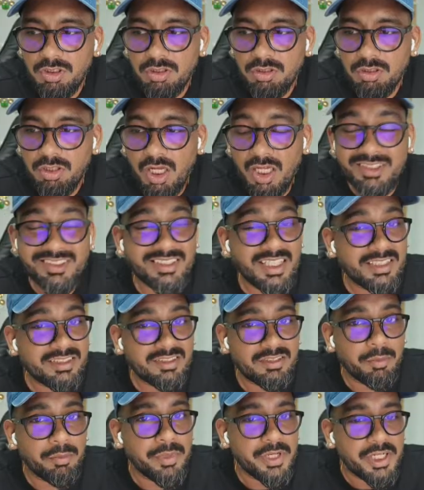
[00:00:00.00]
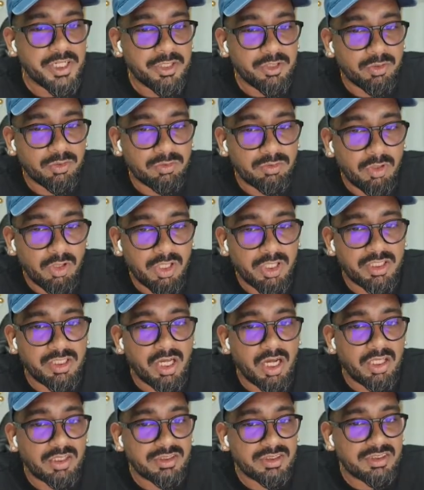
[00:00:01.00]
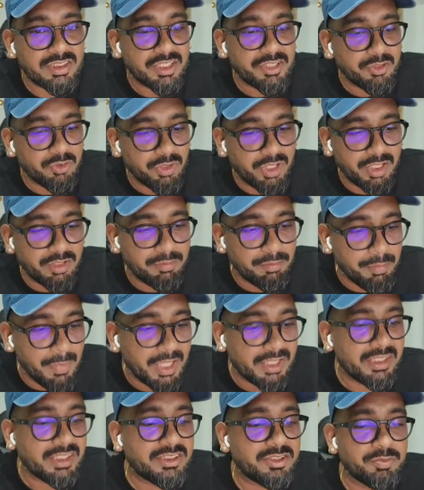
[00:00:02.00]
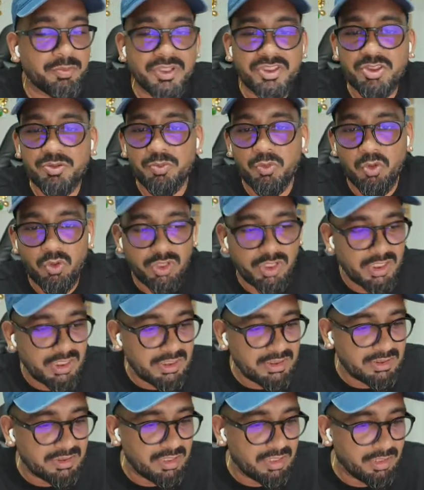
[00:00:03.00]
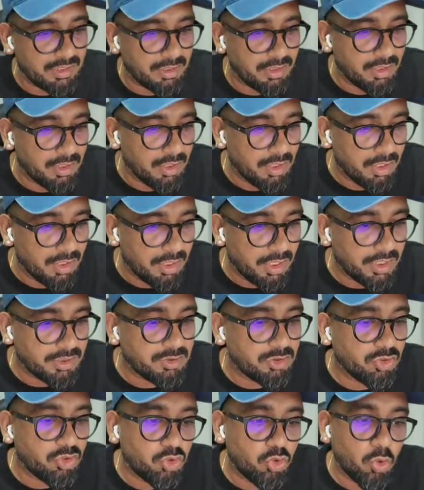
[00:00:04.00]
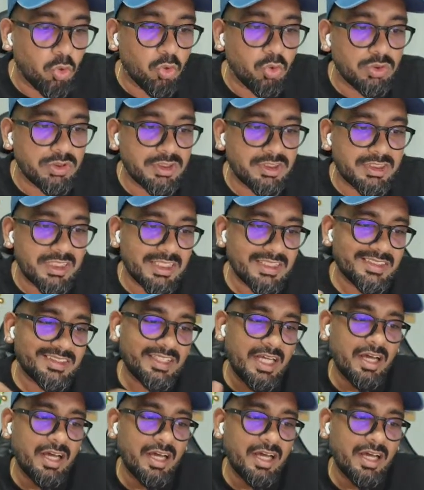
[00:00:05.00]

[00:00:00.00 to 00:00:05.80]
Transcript: assign somebody to, or a task that you can manage much more easily, right? So those things are